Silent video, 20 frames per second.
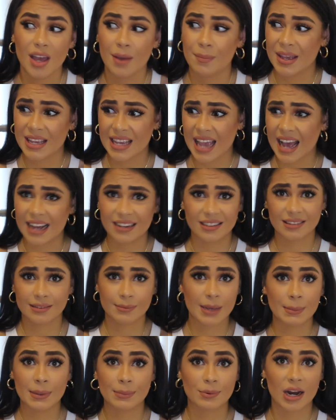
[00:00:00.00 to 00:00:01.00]
But yeah, it
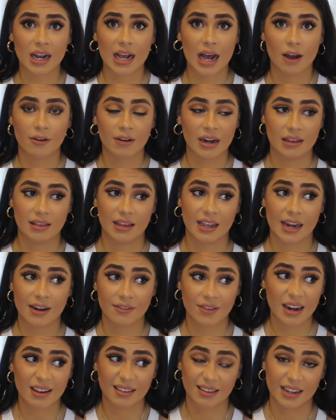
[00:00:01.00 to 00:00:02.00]
doesn't make me break out or anything, and
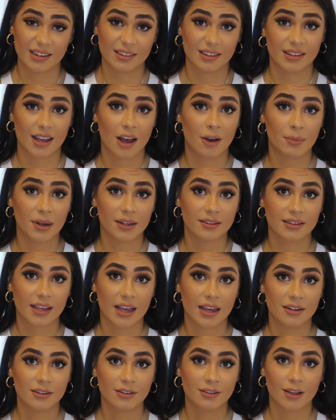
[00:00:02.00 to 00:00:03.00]
if anything it does help my
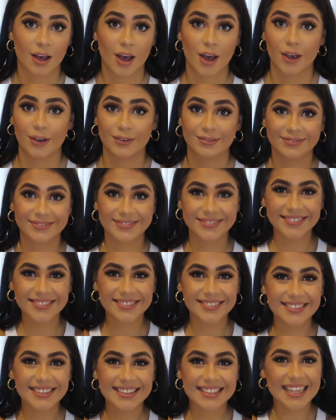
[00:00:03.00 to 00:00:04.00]
skin, so
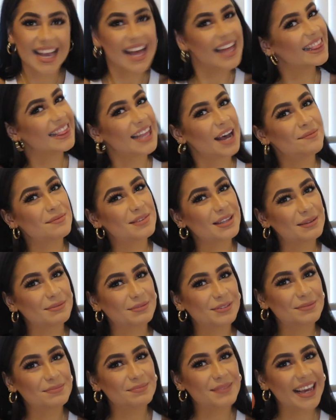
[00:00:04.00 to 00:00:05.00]
thumbs
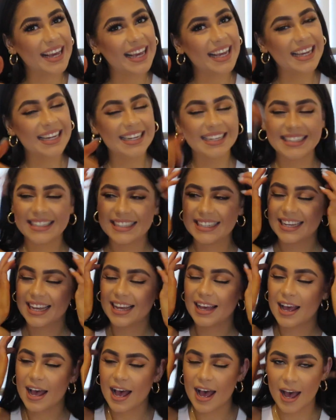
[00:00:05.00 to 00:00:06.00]
up from me.
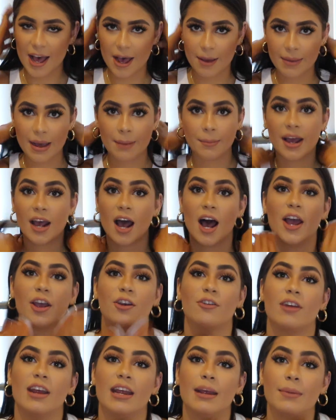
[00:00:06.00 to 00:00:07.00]
And my eye
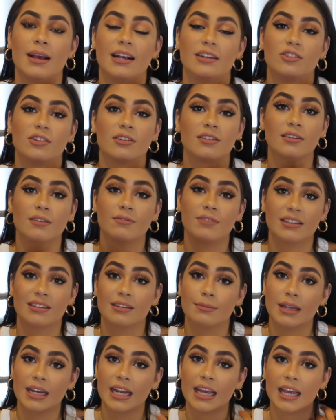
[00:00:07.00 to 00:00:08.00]
cream is just the
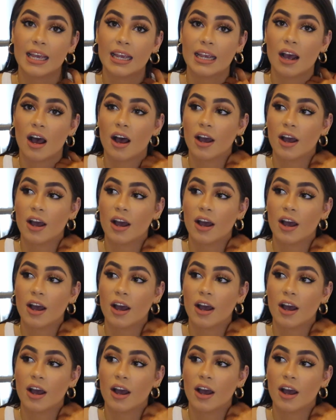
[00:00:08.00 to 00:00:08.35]
vitamin E